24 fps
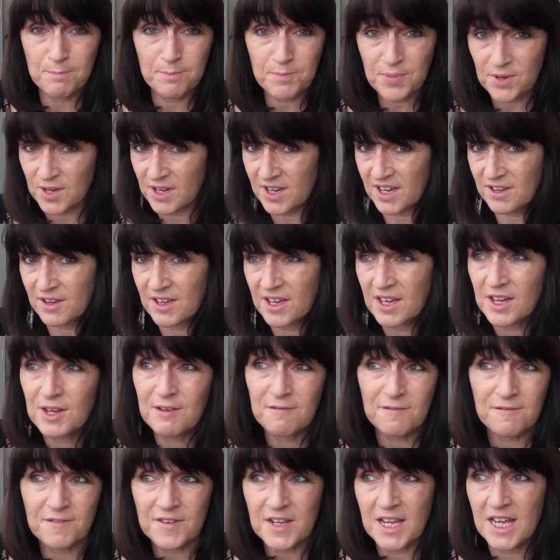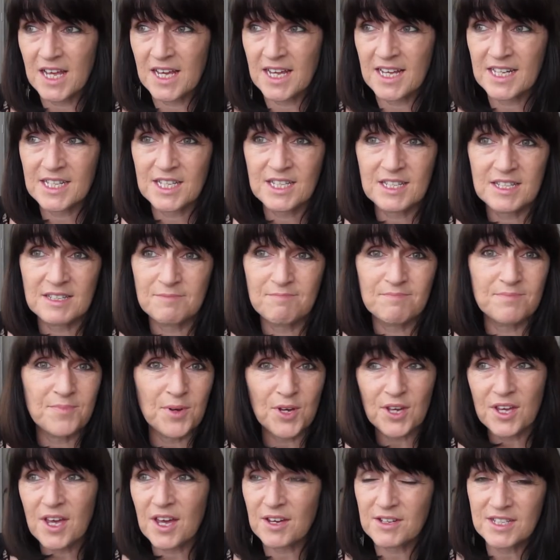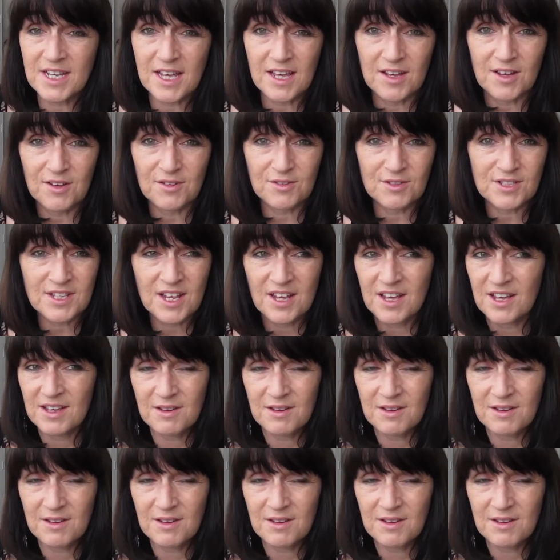book flights, book hotels,